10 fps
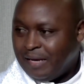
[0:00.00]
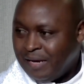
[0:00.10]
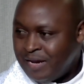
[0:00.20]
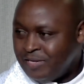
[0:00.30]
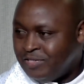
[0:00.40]

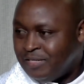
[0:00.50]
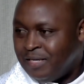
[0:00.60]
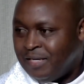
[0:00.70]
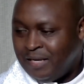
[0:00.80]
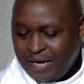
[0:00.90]

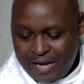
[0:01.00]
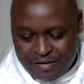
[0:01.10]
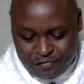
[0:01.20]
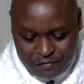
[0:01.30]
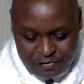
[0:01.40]
energy
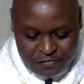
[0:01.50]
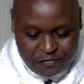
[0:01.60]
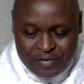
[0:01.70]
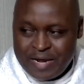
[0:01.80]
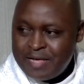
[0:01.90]
and
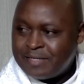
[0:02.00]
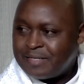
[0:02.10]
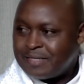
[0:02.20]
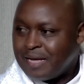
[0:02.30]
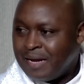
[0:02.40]

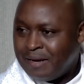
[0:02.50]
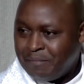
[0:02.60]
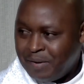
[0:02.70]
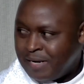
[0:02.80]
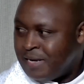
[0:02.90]
fruitfulness and
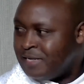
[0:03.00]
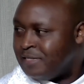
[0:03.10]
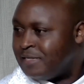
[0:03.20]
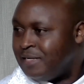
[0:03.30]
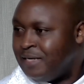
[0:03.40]

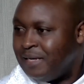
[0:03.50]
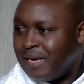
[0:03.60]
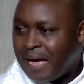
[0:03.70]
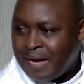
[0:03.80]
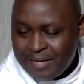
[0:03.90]
abundance
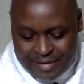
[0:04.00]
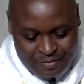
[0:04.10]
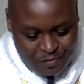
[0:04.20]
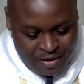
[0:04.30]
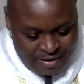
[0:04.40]

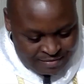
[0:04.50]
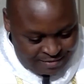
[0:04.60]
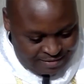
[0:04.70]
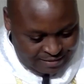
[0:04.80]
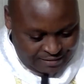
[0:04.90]
and
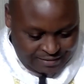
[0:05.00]
wealth.